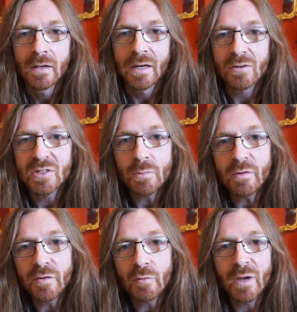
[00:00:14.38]
Now, some
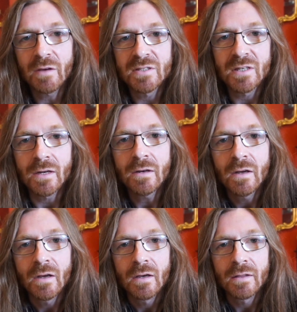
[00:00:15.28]
of you may have seen
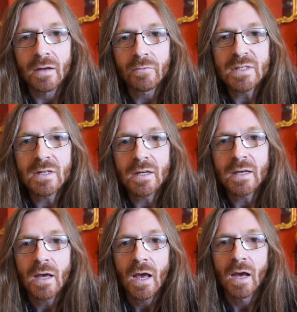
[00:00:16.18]
that
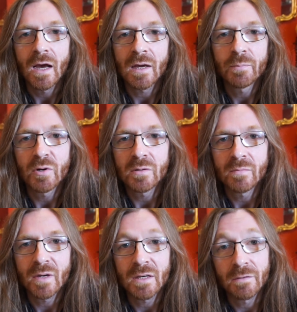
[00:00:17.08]
recently I put
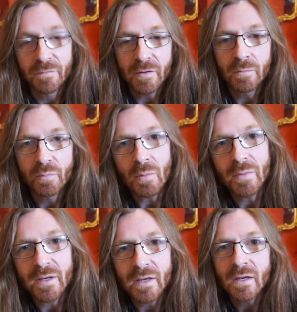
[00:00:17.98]
my film prop
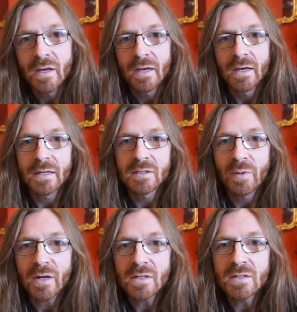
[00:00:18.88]
making into
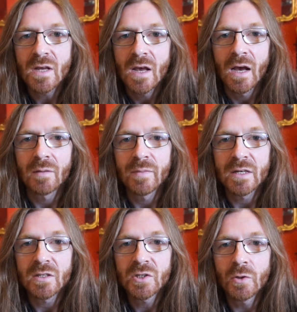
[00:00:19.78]
practice and made
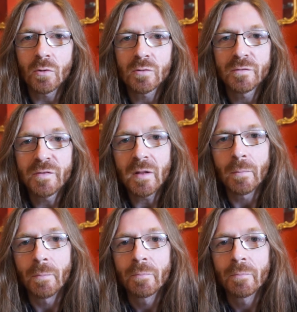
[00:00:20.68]
a short film